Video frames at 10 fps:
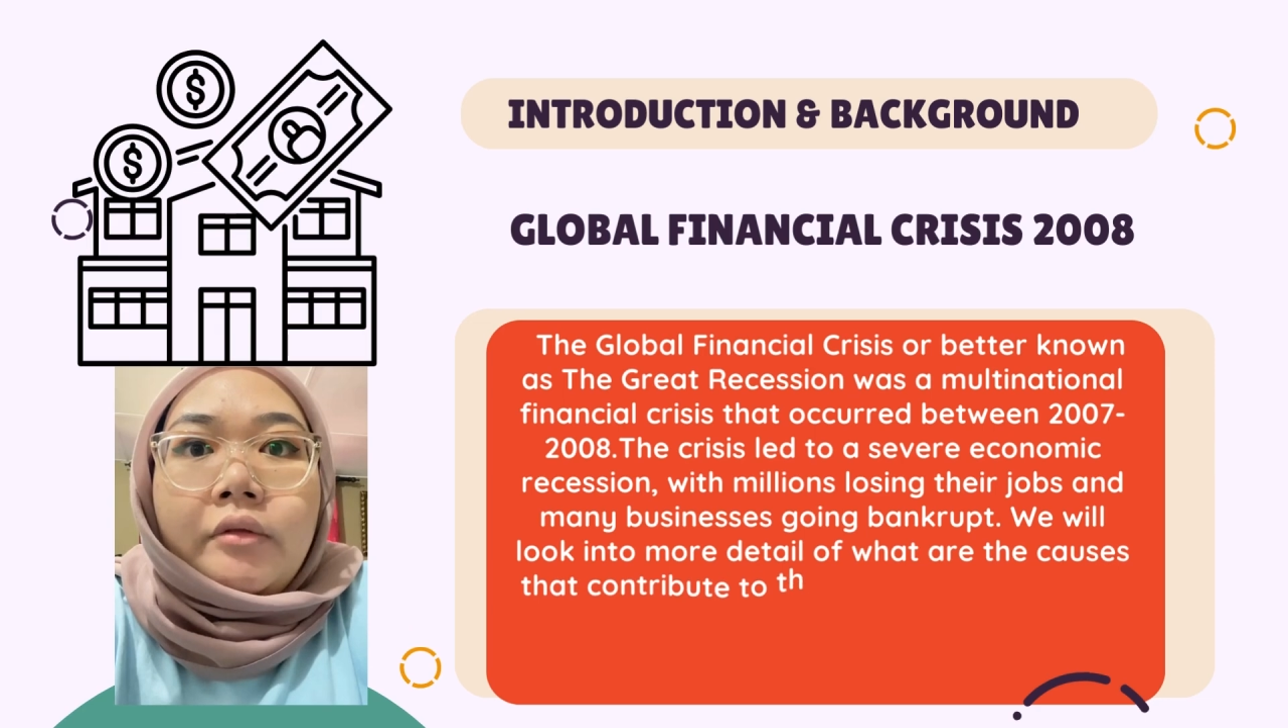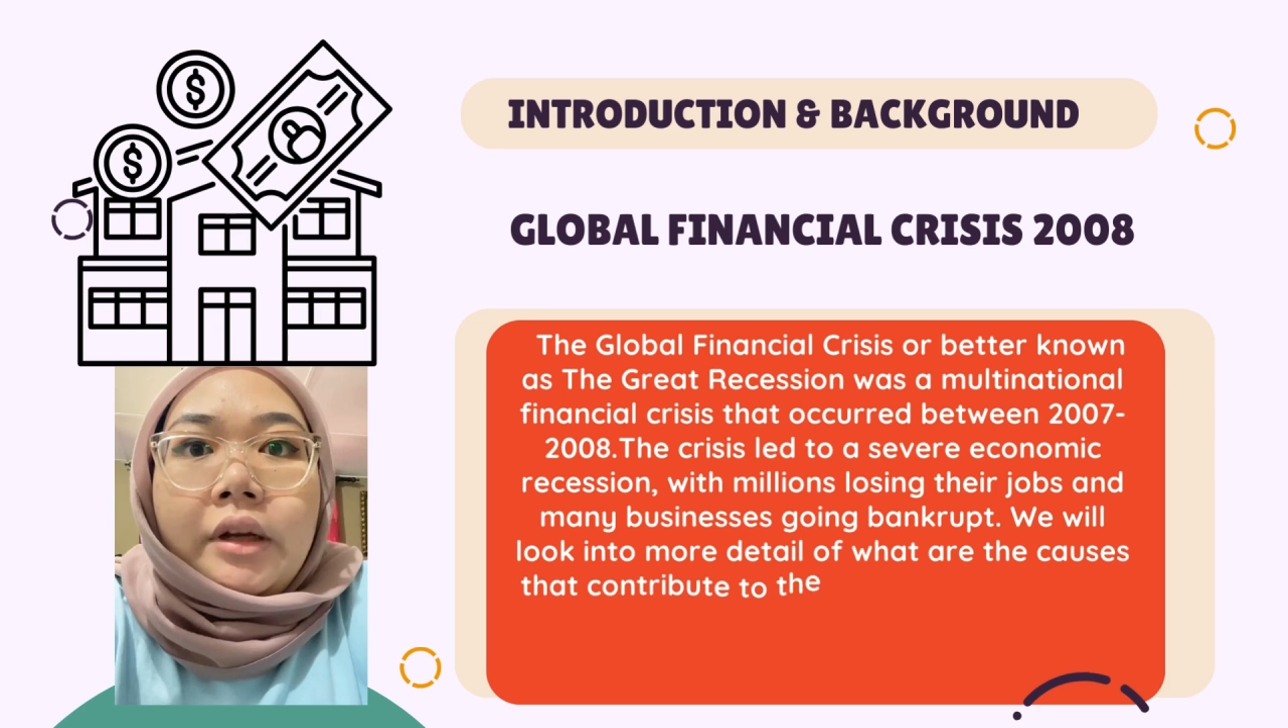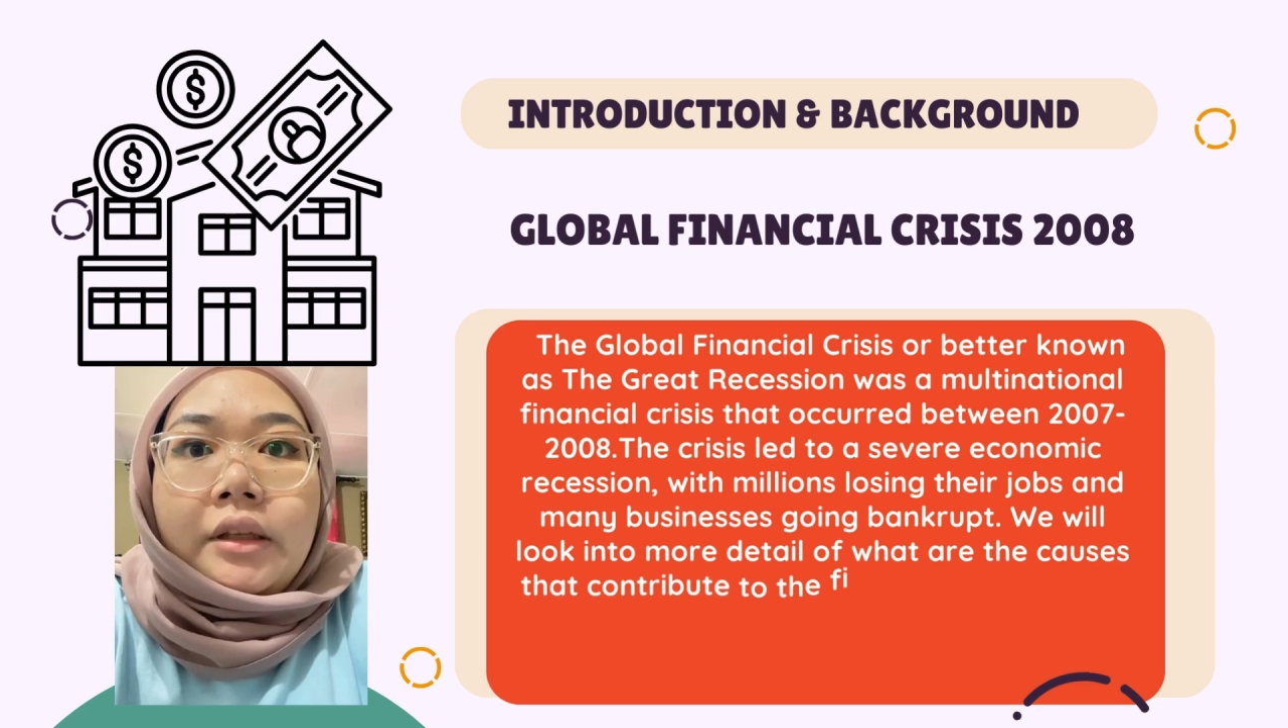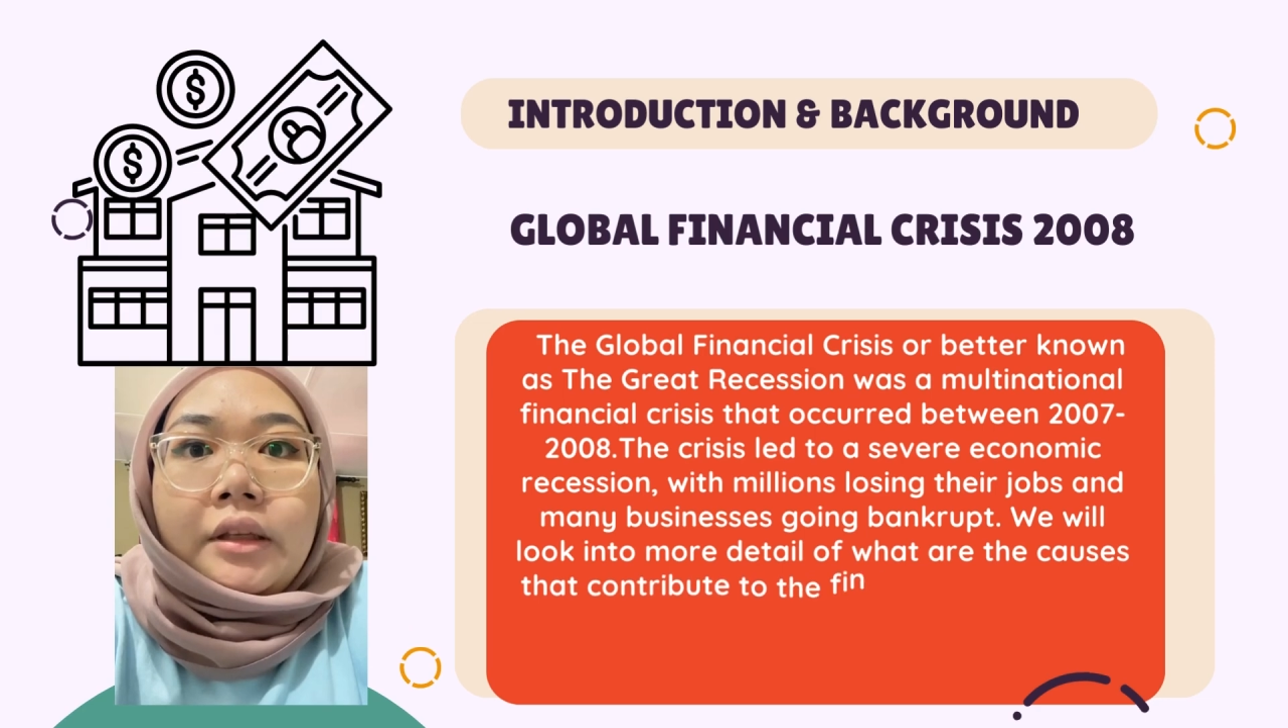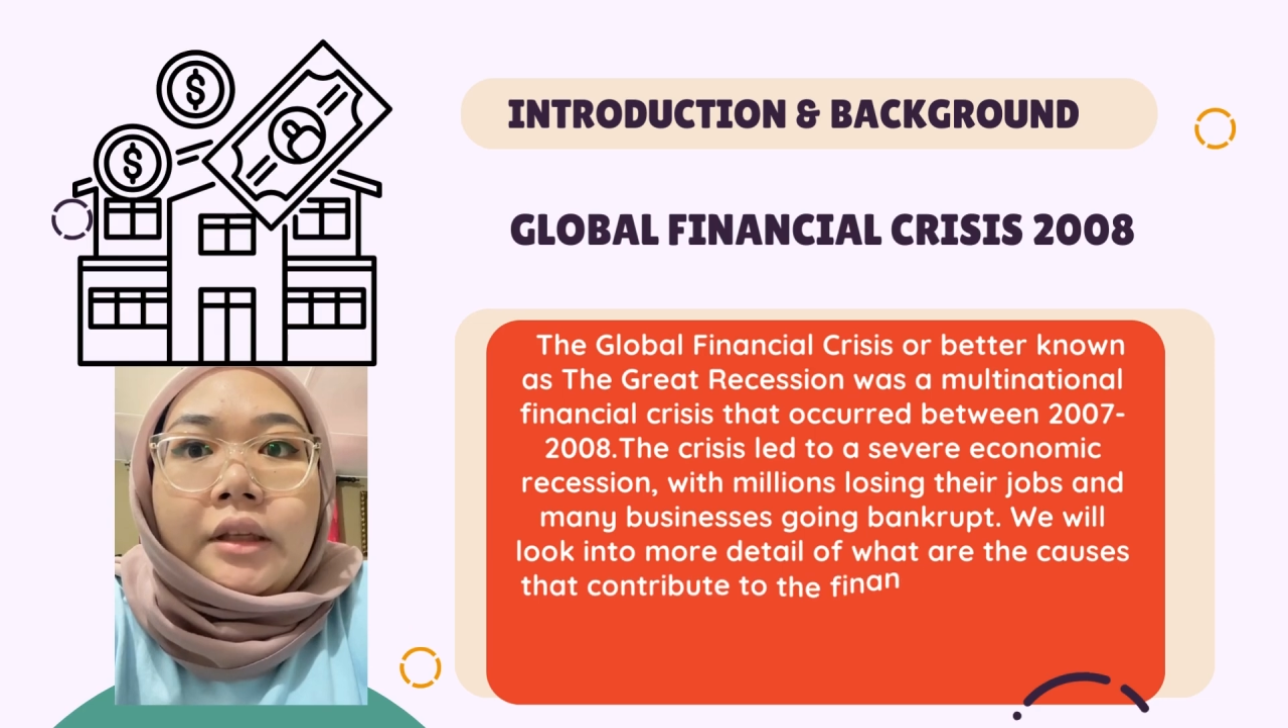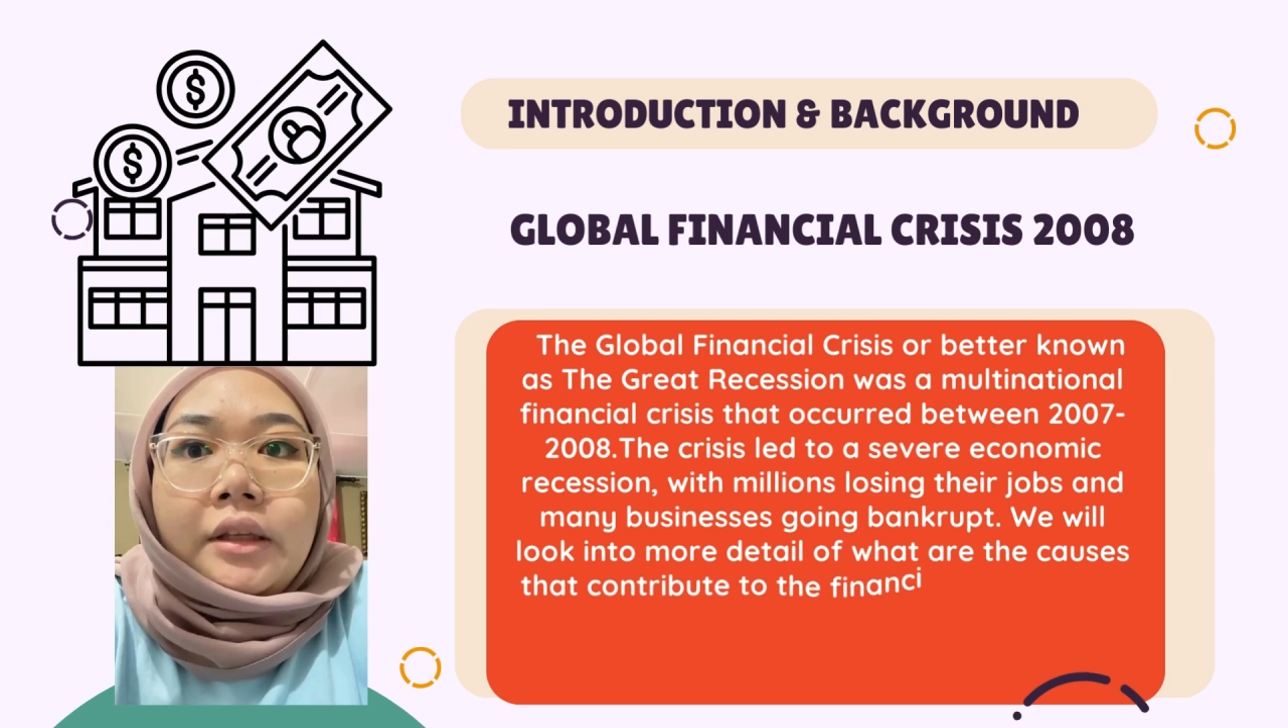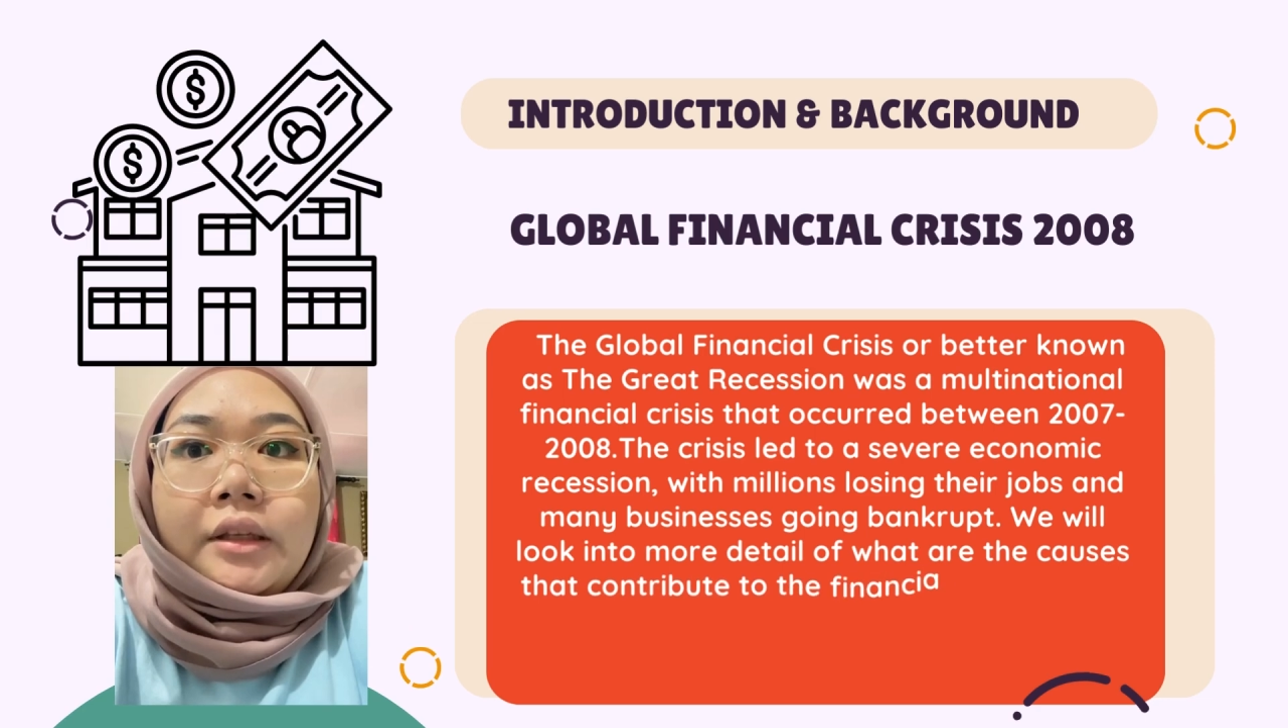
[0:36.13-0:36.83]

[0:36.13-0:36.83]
rising